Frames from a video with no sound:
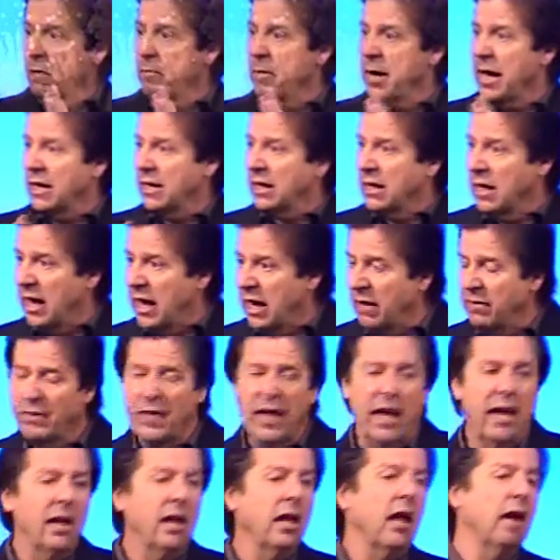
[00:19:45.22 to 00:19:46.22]
about God,
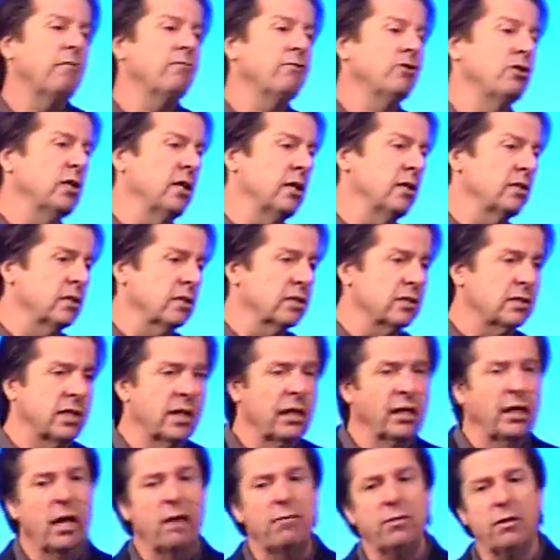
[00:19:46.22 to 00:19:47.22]
they love Jesus,
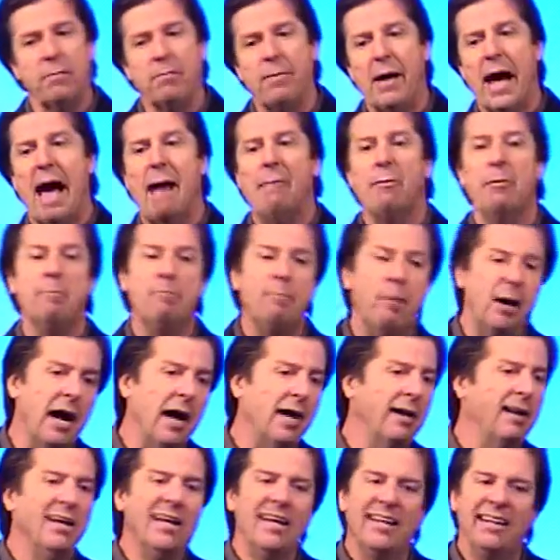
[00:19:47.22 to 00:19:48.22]
they love the Bible,
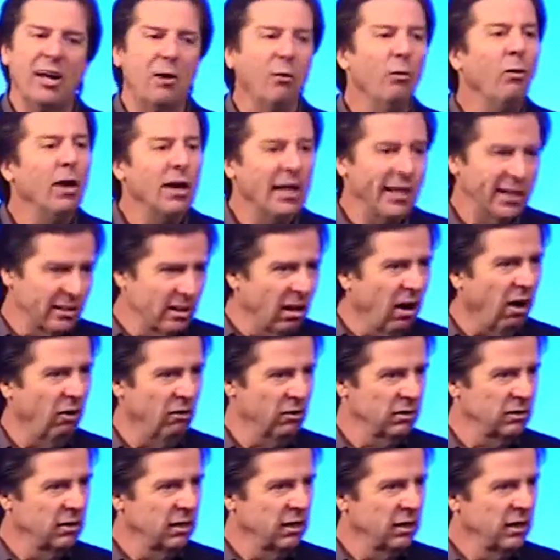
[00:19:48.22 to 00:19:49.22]
but they really don't.